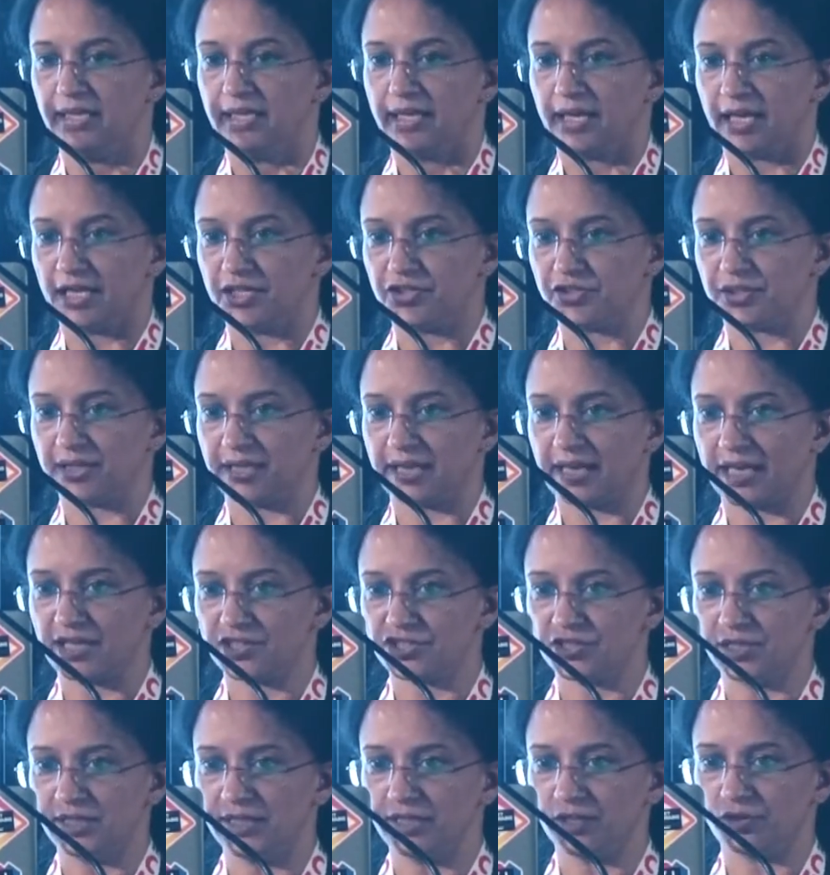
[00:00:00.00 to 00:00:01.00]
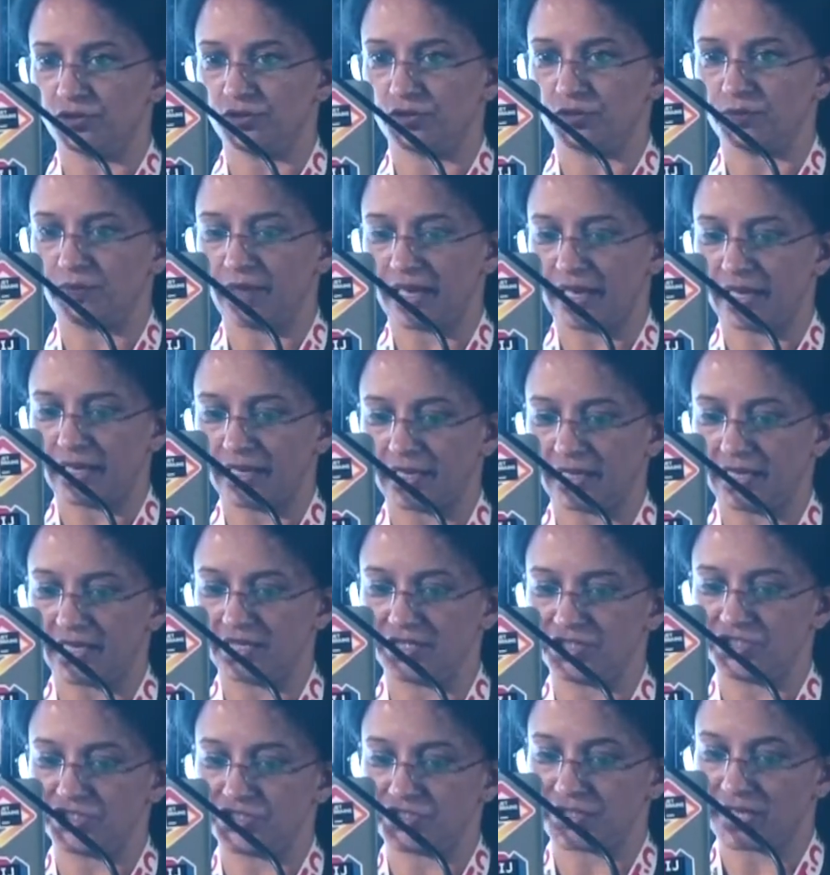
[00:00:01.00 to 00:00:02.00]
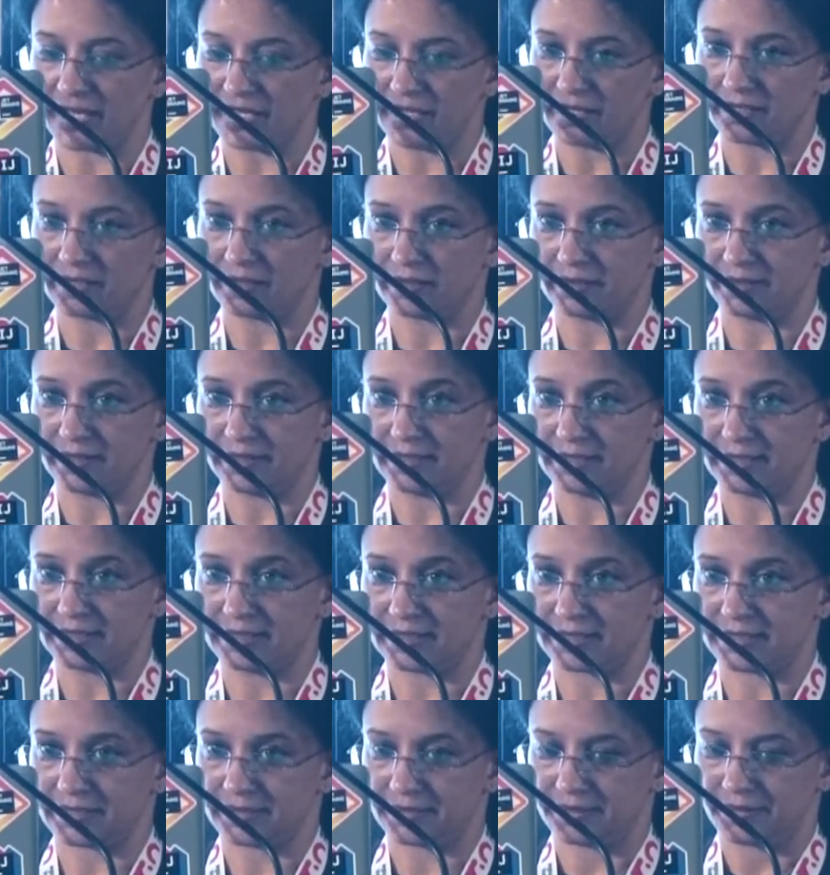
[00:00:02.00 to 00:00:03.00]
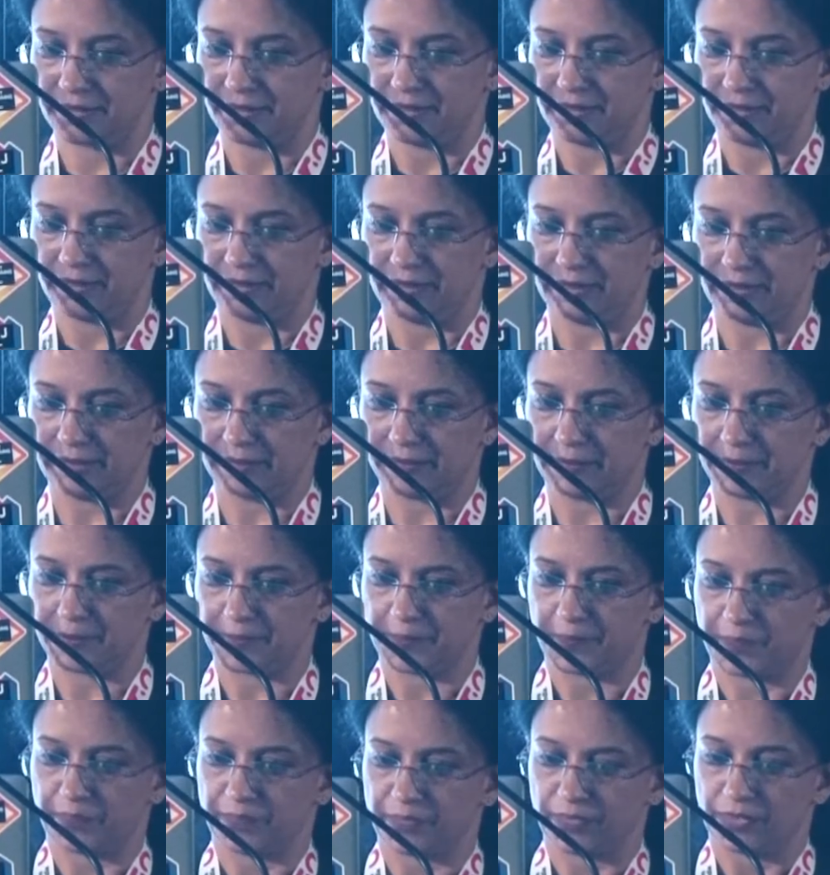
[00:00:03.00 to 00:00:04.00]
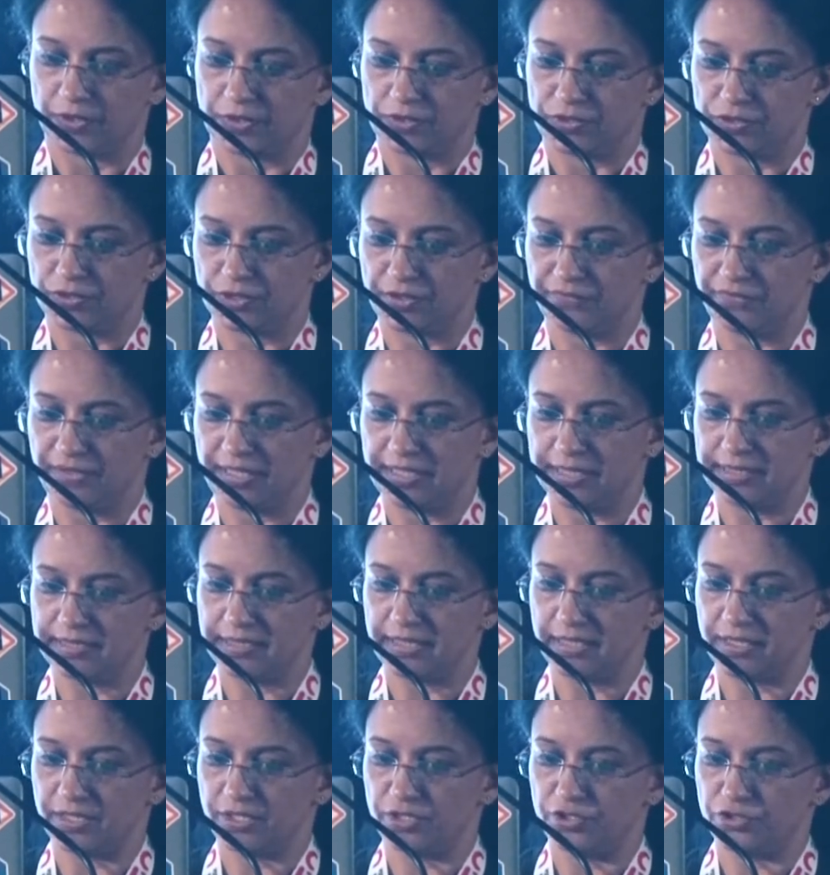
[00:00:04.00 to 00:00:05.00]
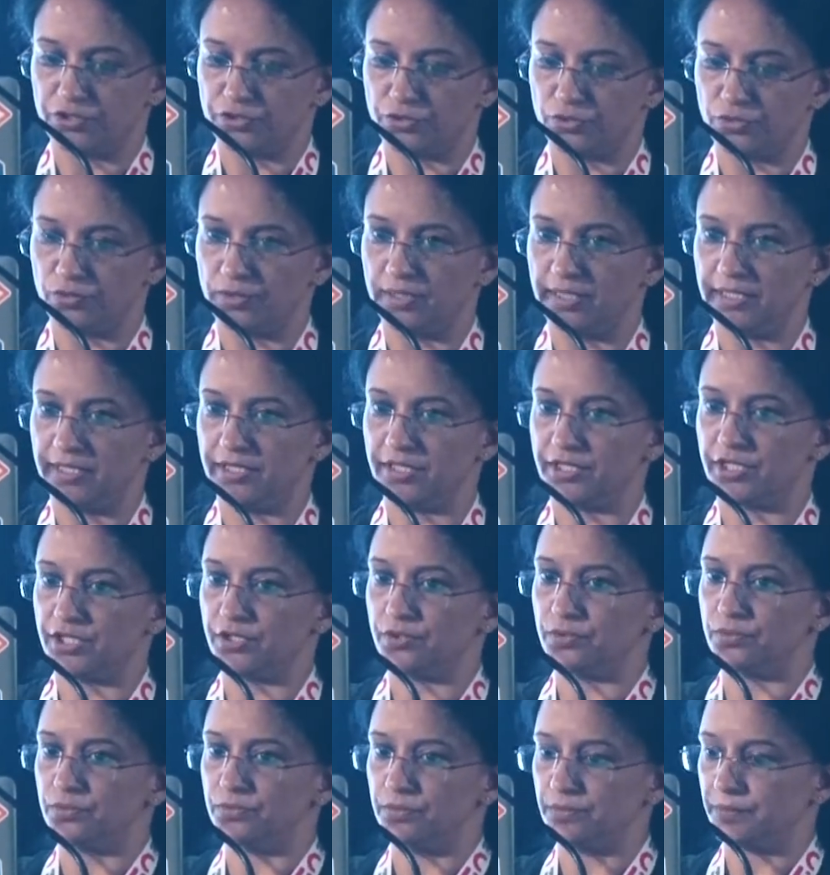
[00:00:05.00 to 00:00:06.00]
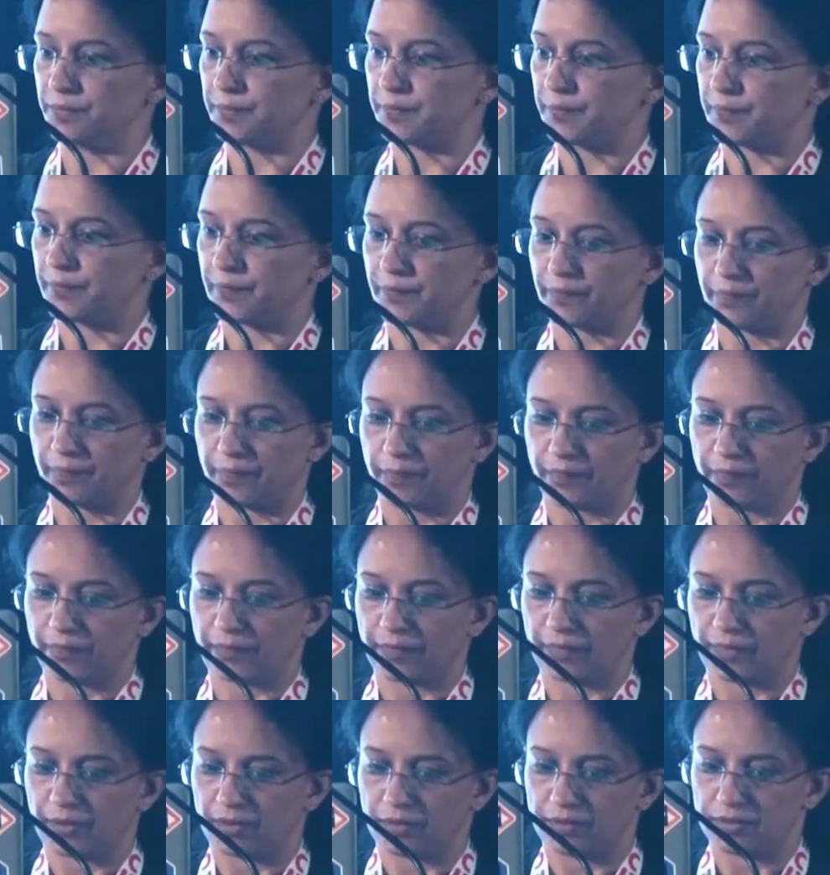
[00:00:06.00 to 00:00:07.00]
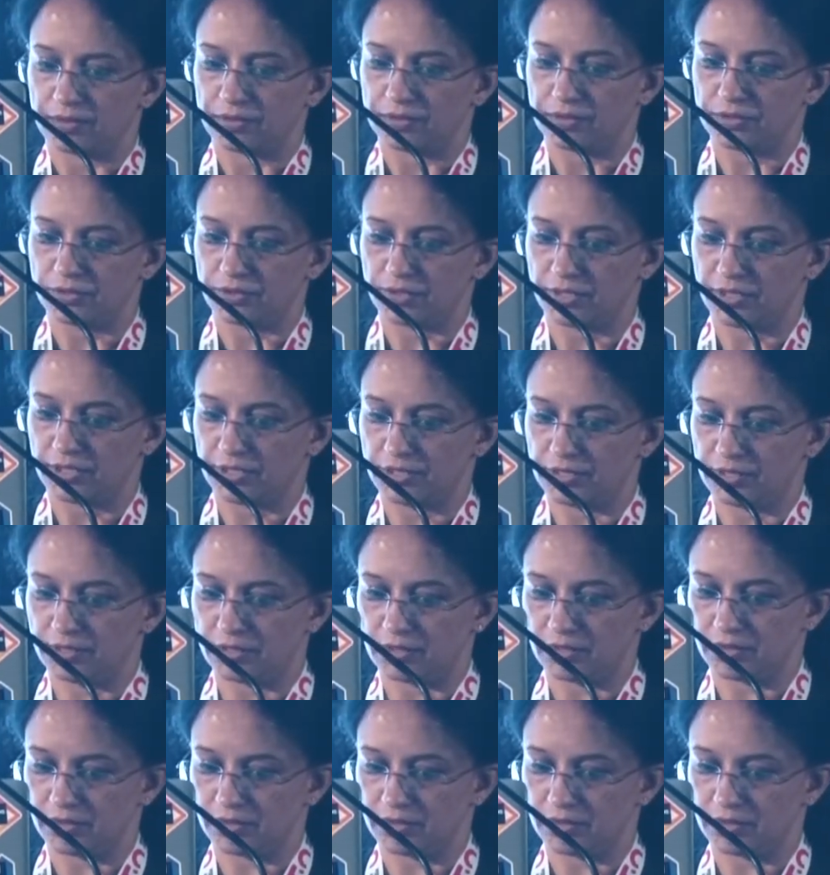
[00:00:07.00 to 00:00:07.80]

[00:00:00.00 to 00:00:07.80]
and you can actually go back and check this here. So if I say control in Q, sorry,